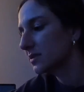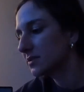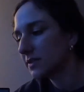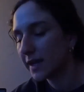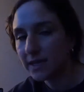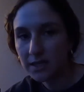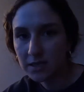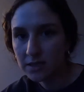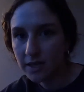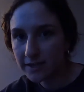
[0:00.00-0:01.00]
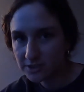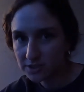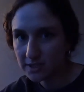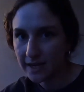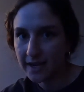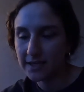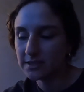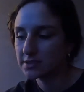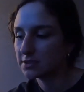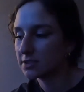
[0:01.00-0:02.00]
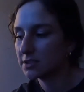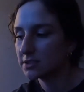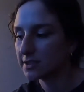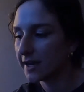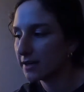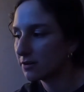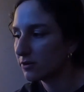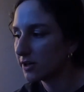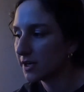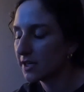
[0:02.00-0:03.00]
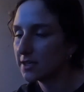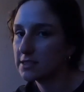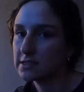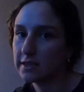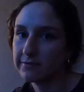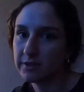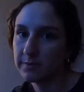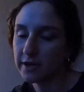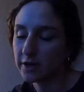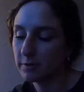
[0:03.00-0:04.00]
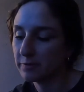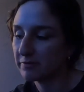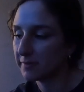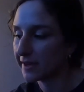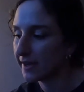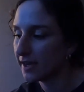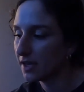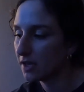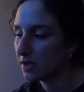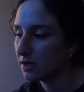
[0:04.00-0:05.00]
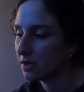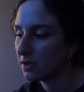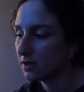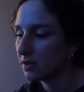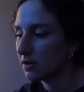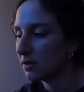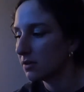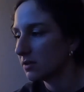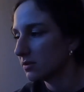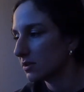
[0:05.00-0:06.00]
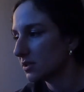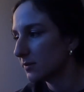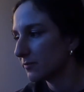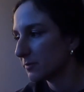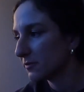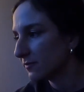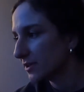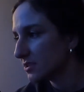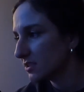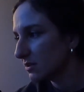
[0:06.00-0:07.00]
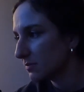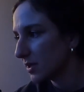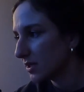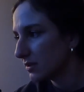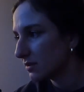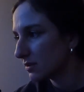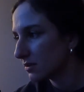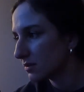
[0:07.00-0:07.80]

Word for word: Second exercise in this category is lifting my arm above my head. The clip from the first of the month.